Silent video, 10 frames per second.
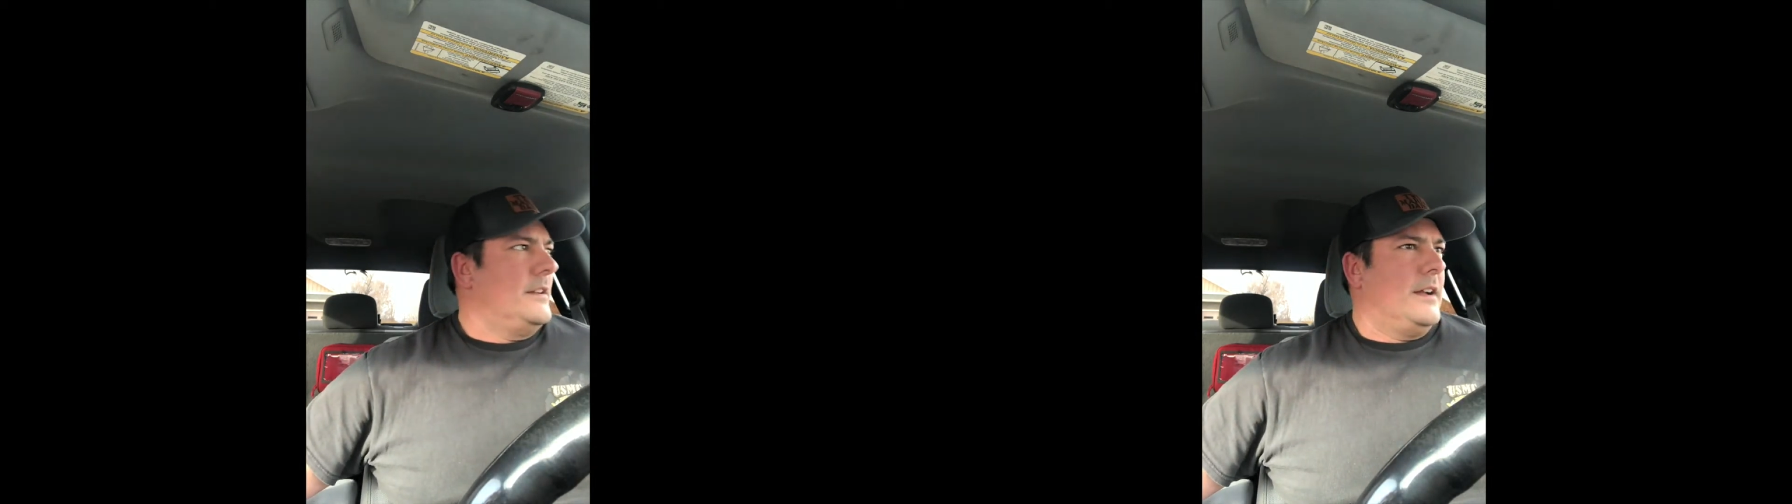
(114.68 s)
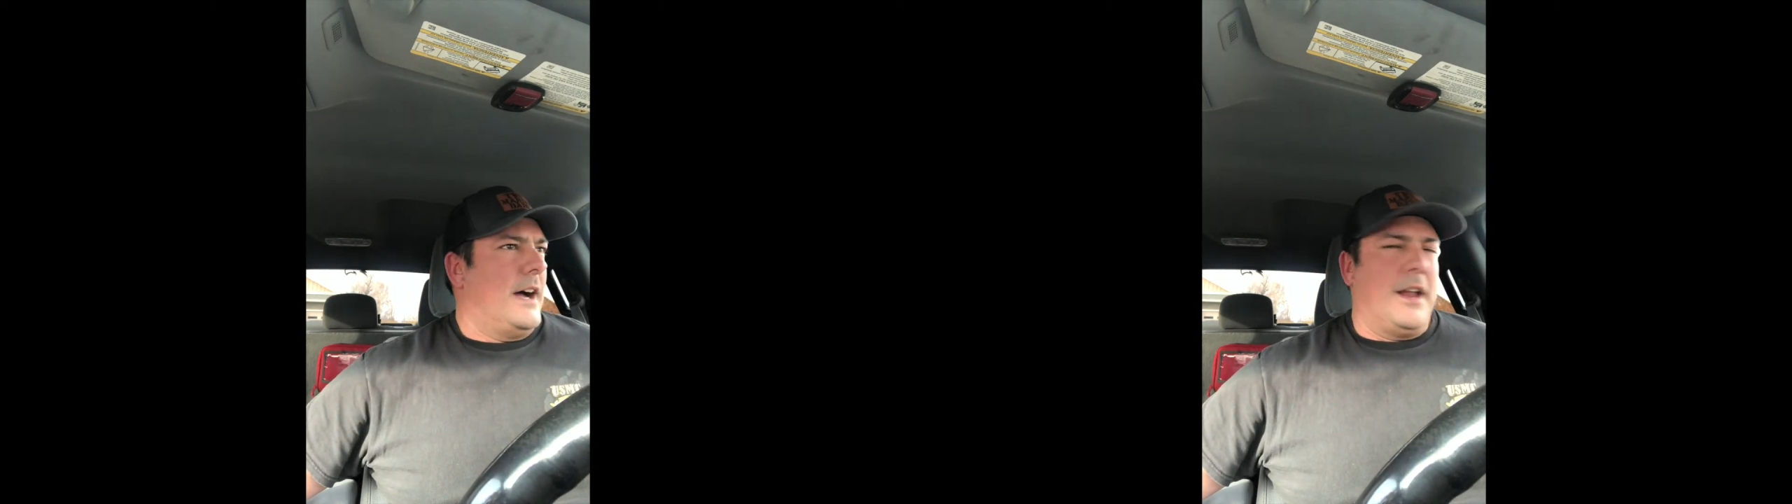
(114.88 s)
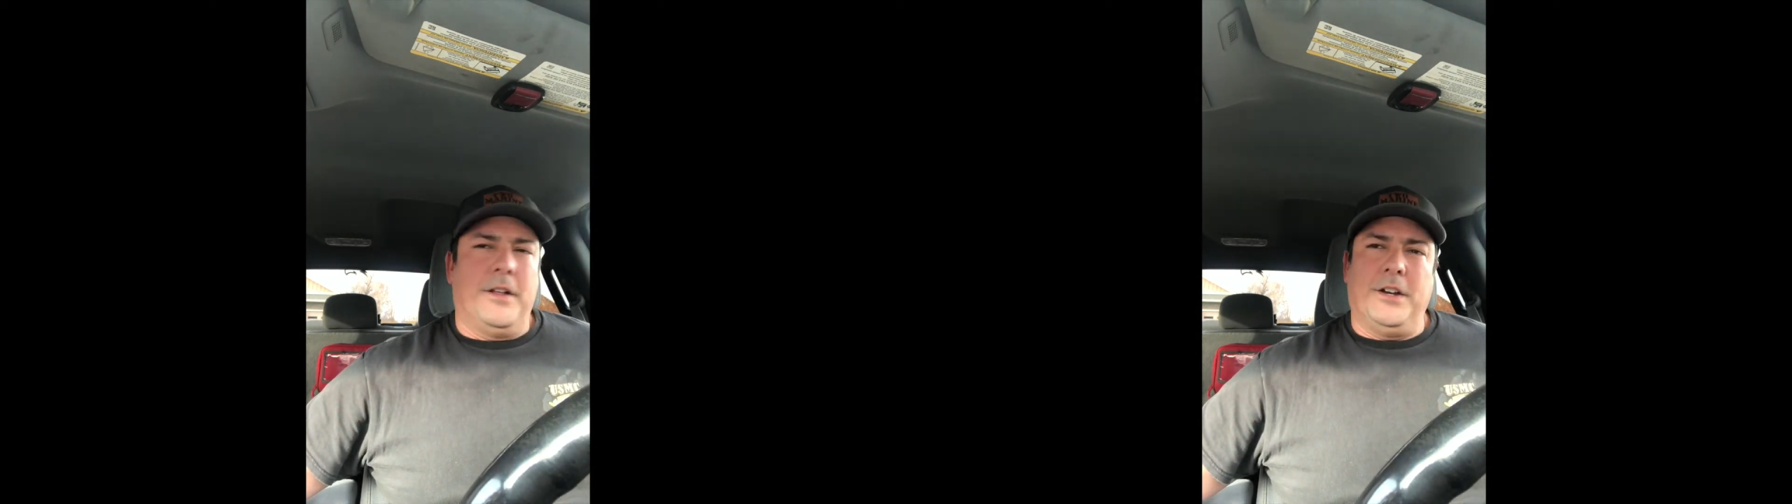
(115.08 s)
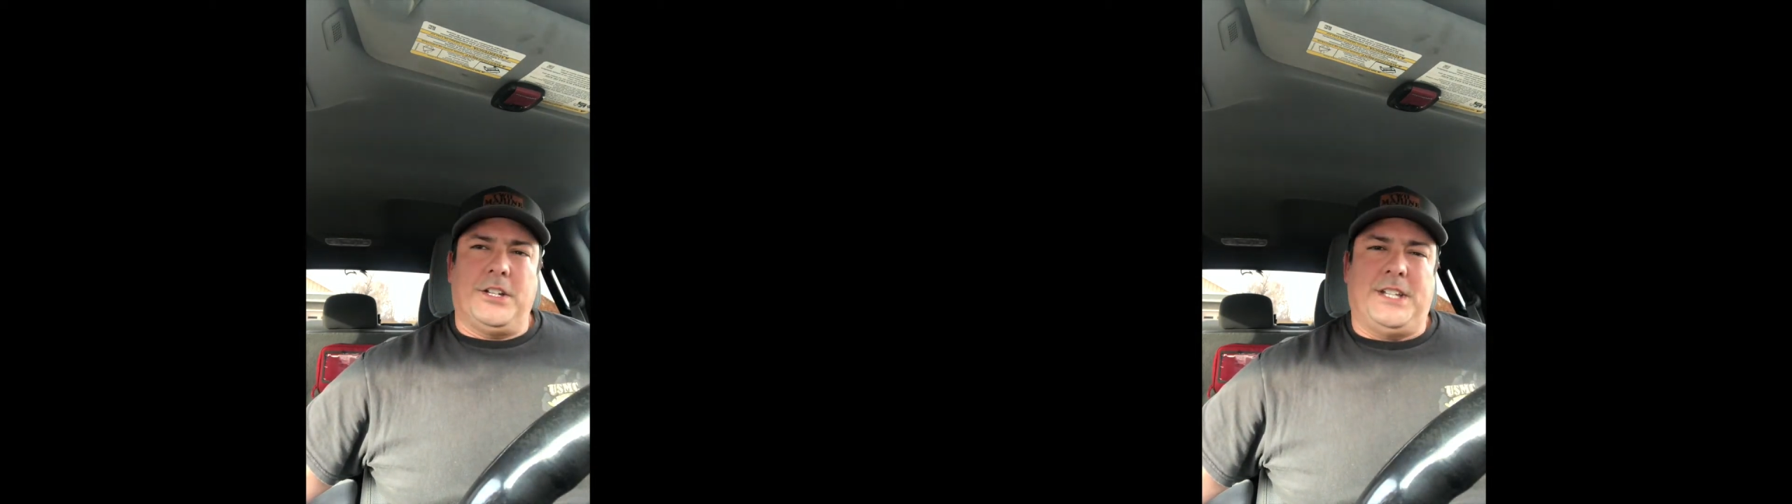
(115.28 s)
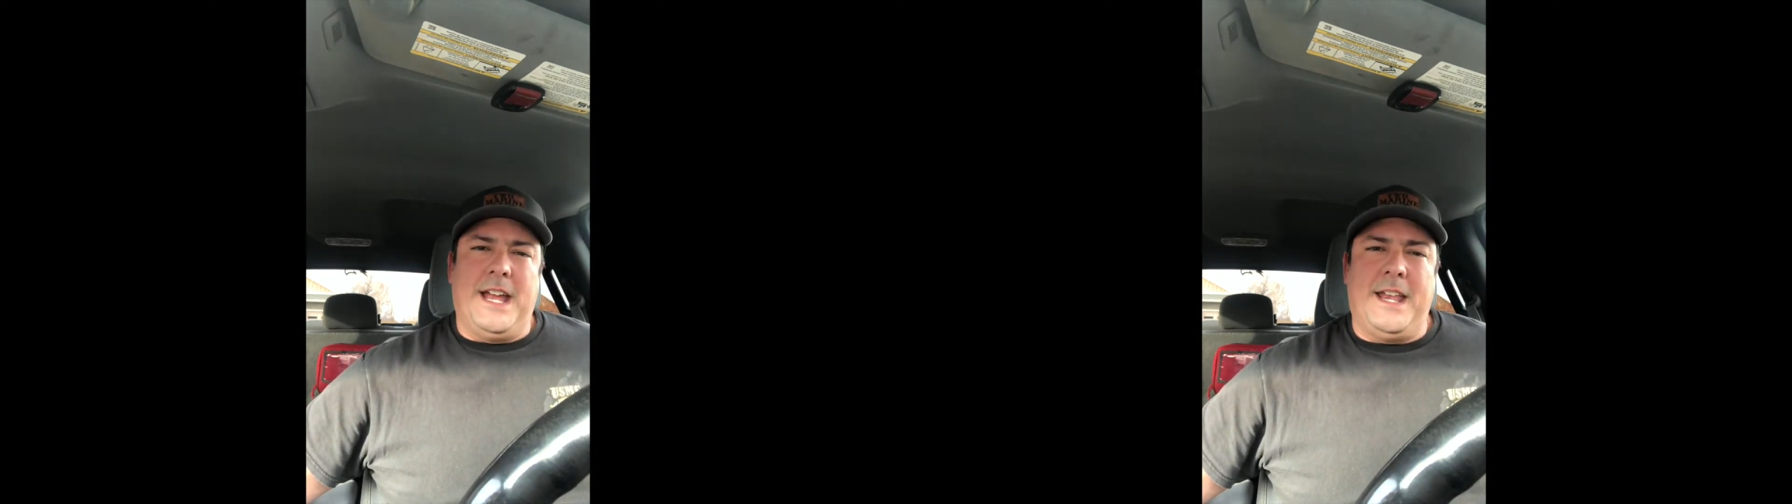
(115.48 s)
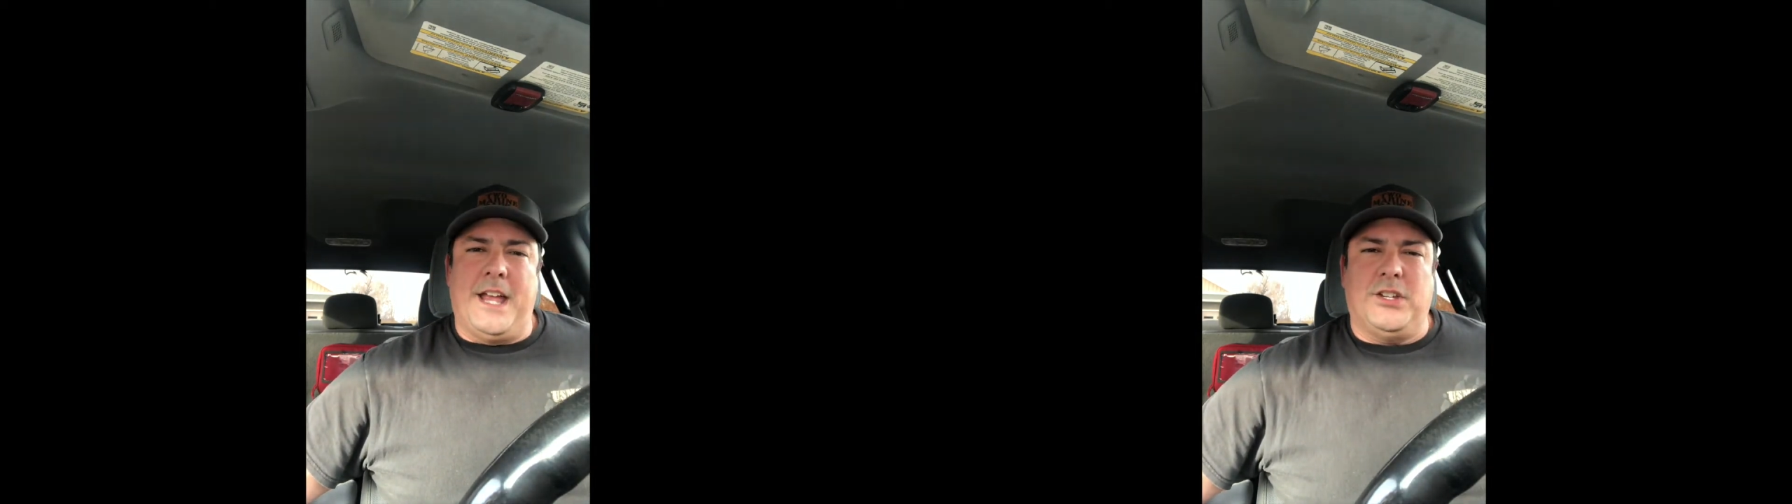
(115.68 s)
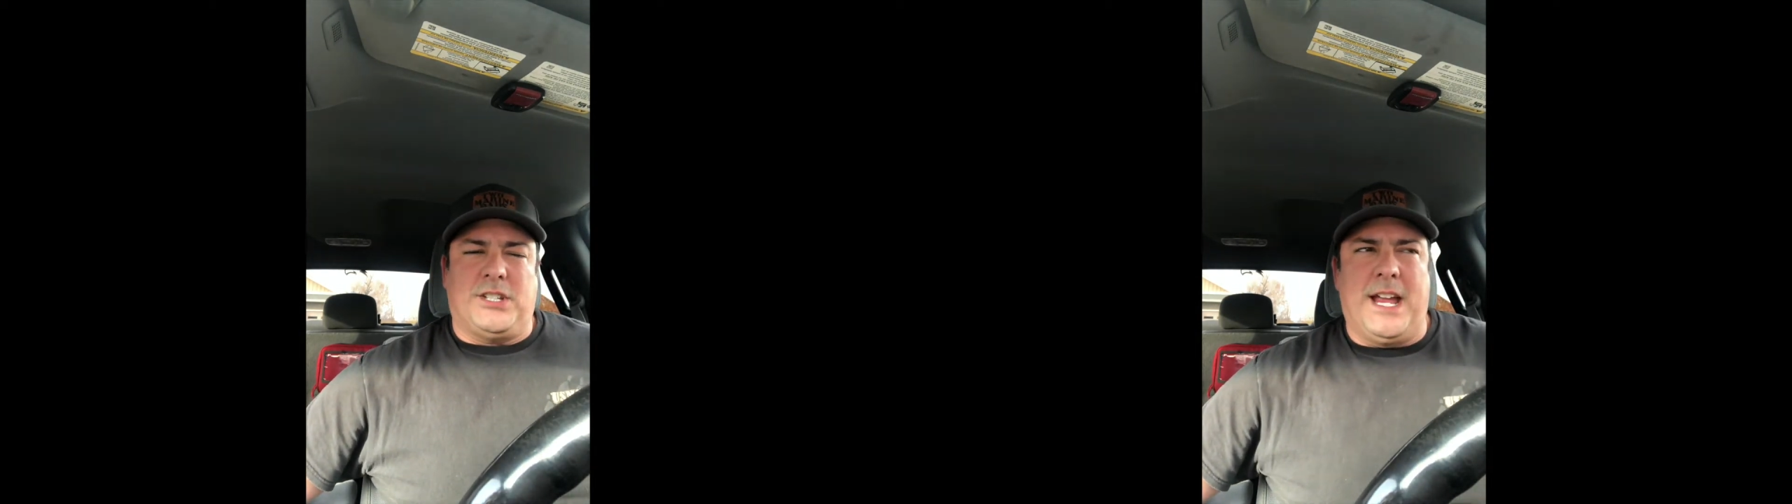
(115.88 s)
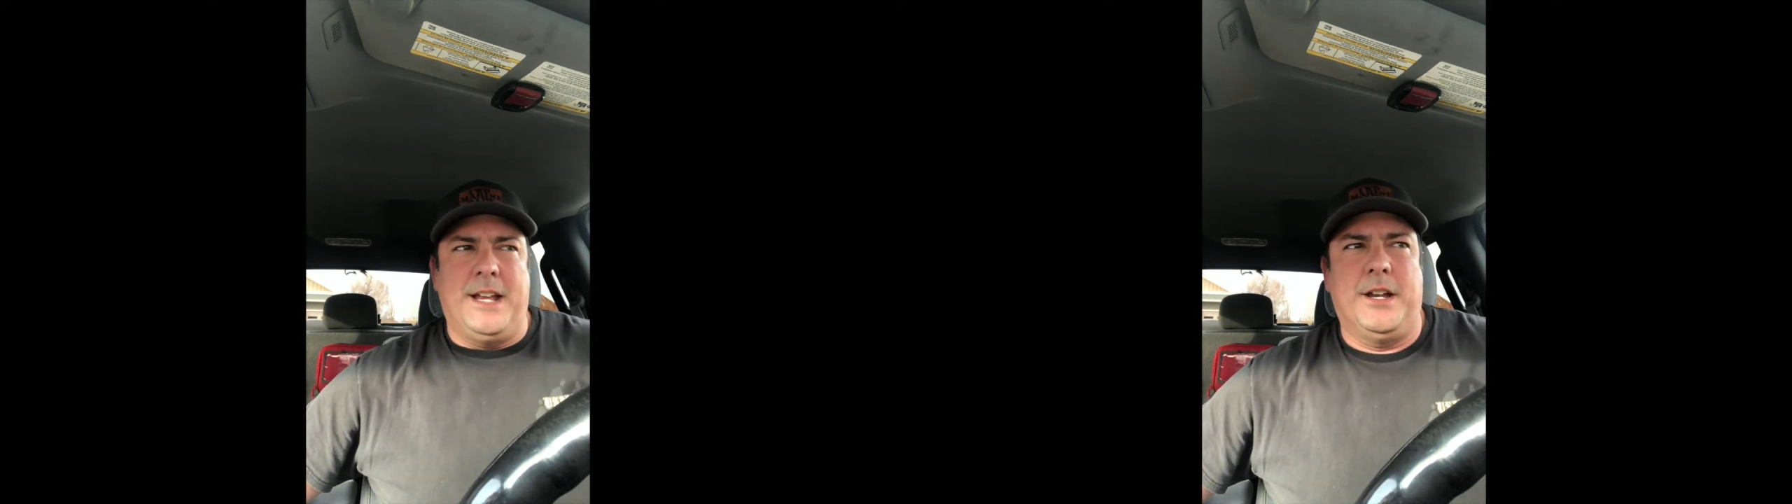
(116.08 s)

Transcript: I don't understand that. You stand